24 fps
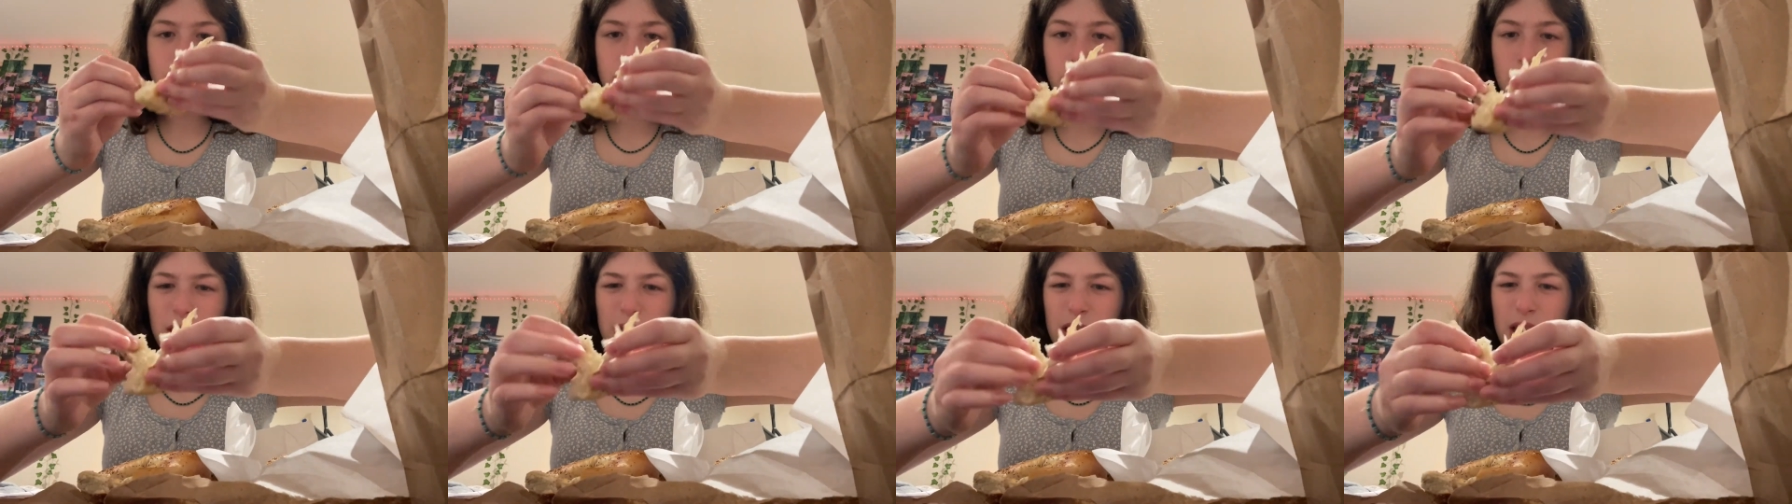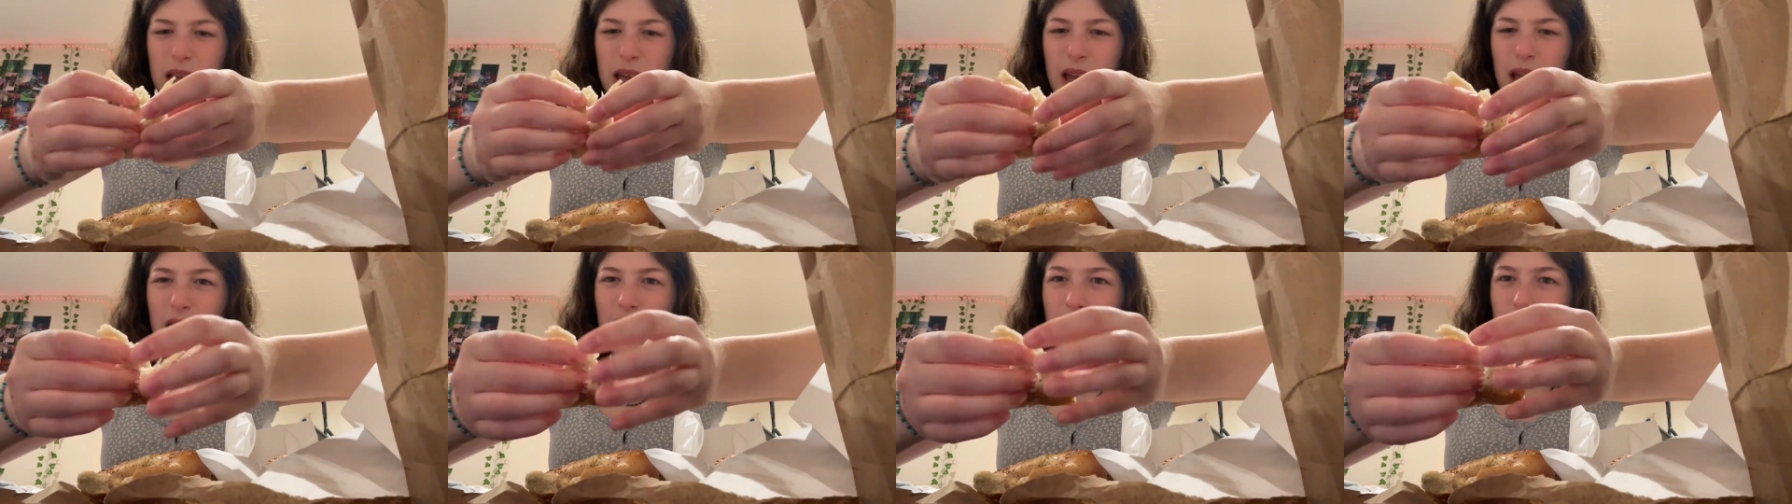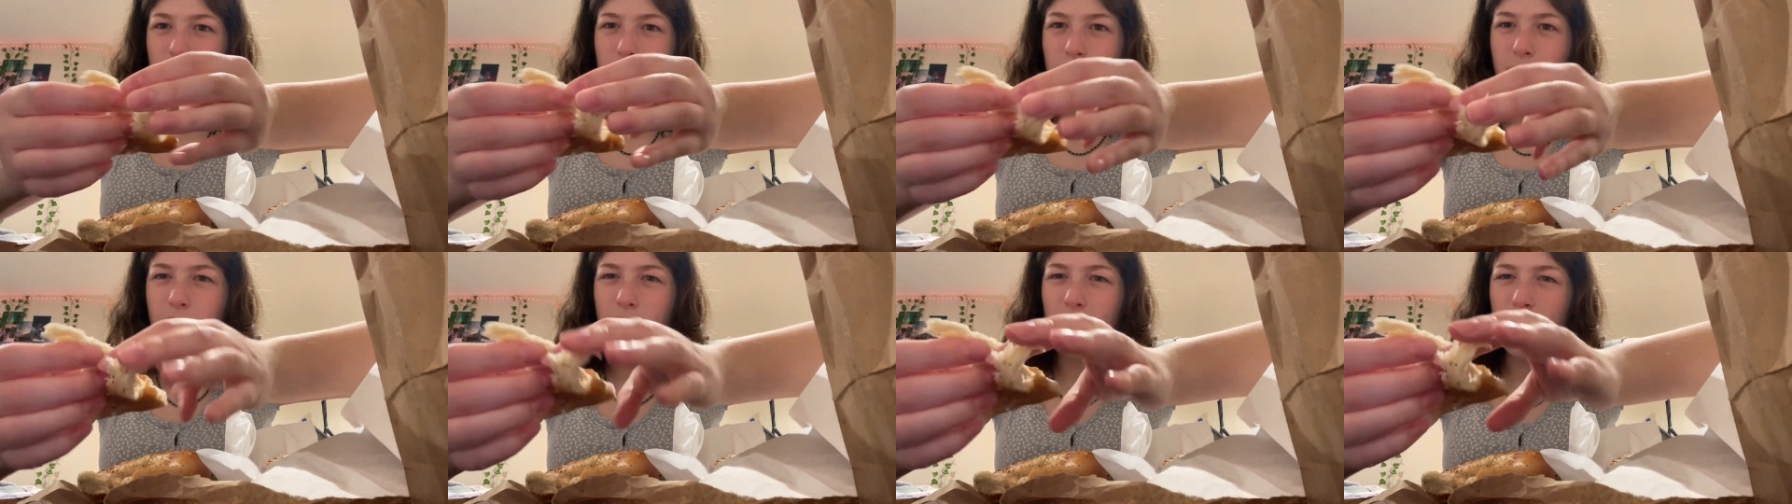Yeah,
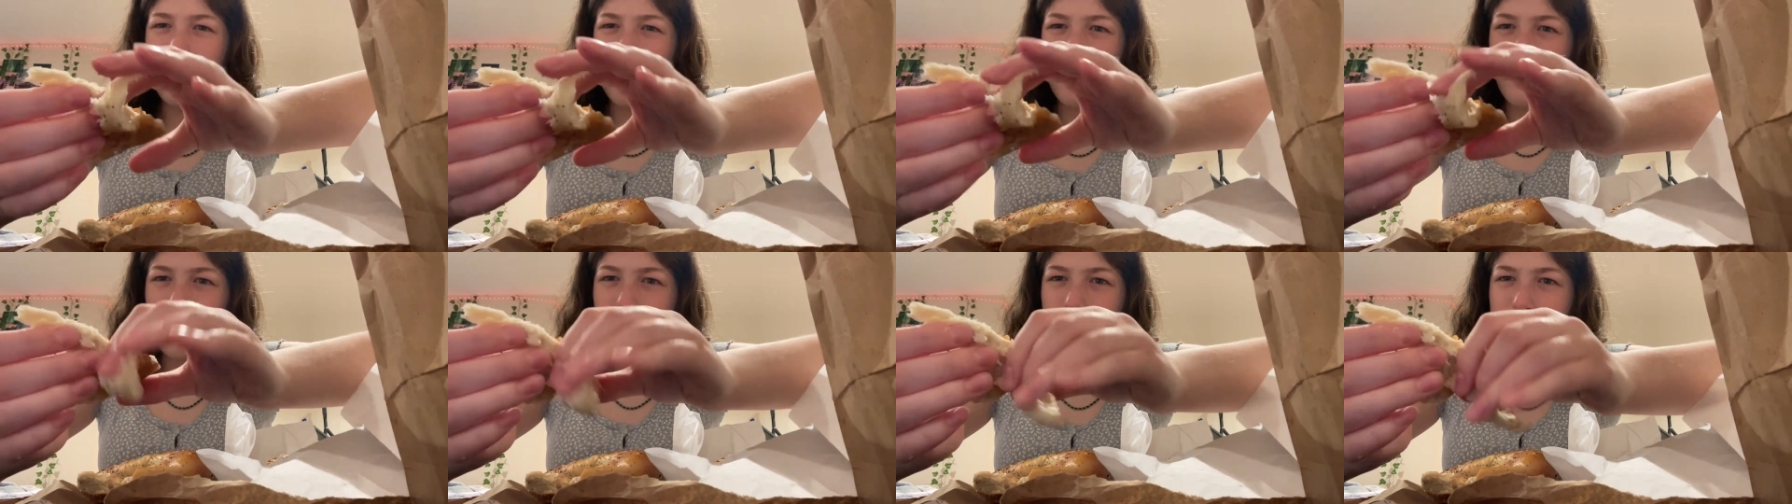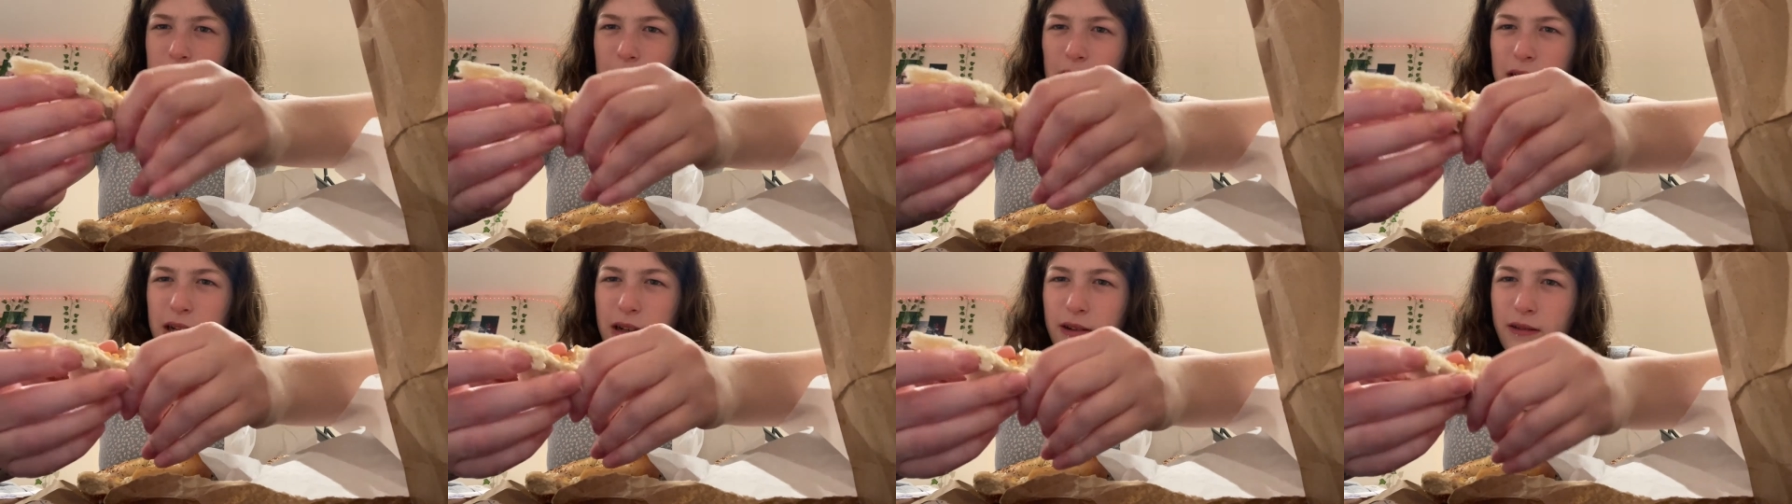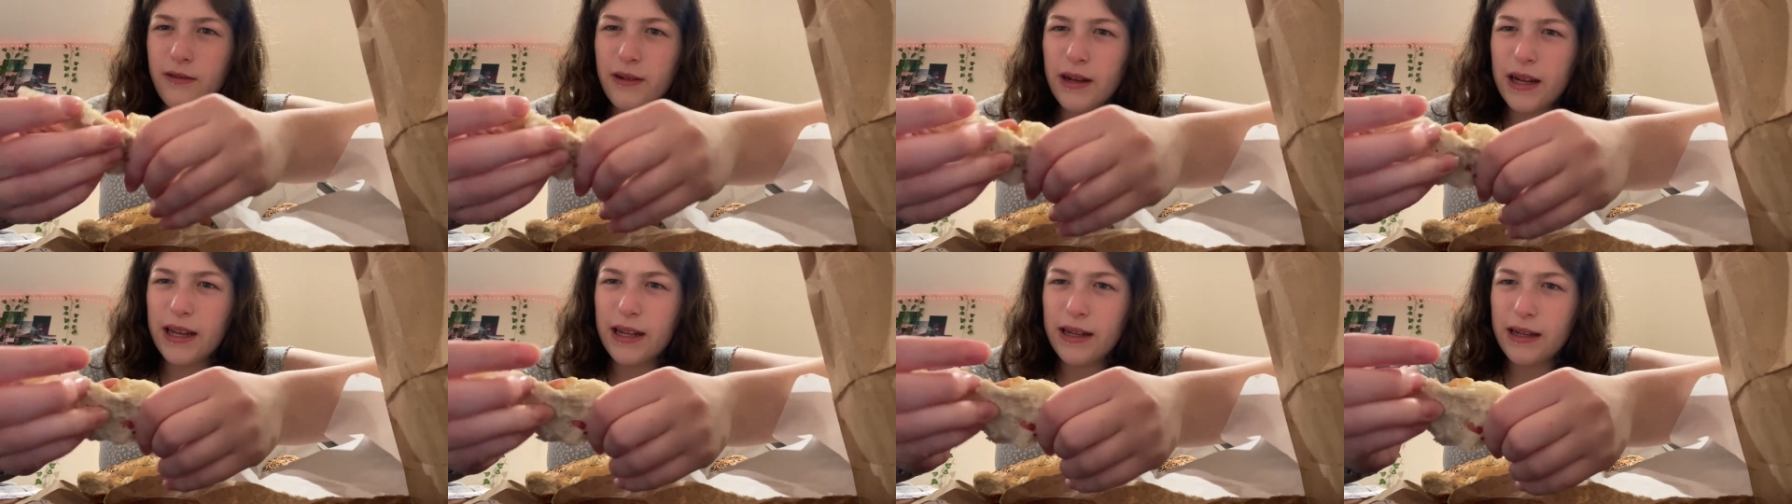whoa. It's kind of
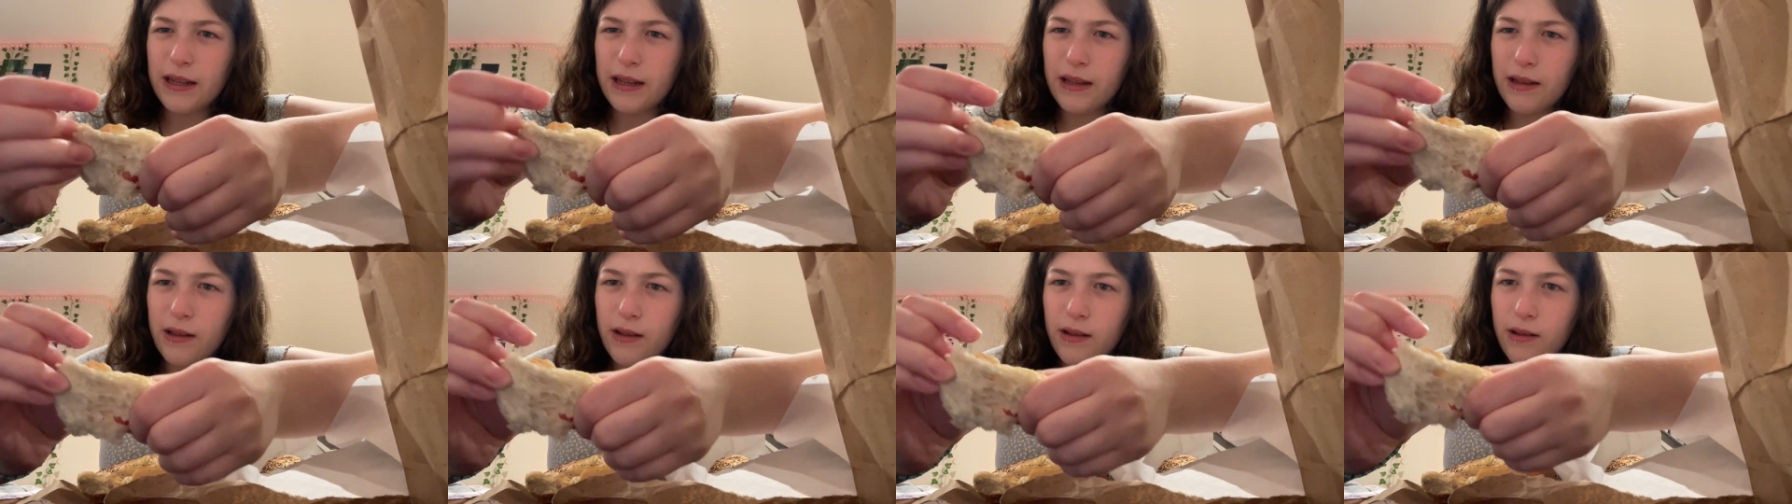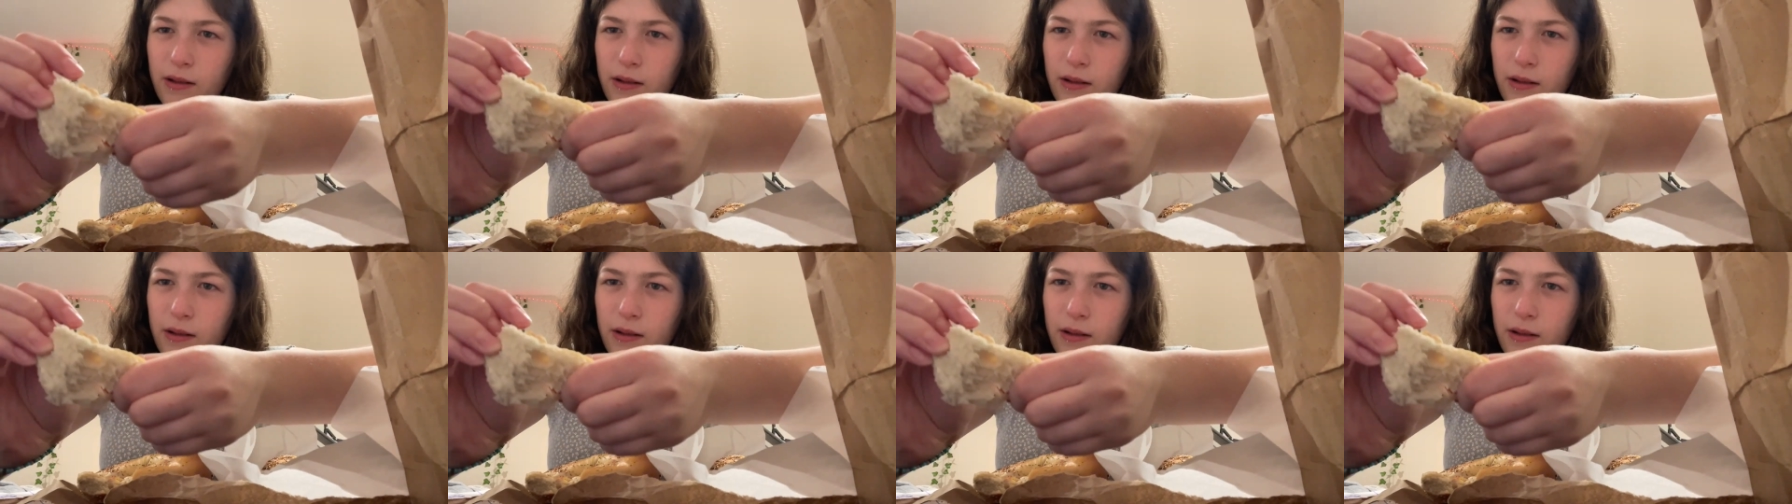grainy.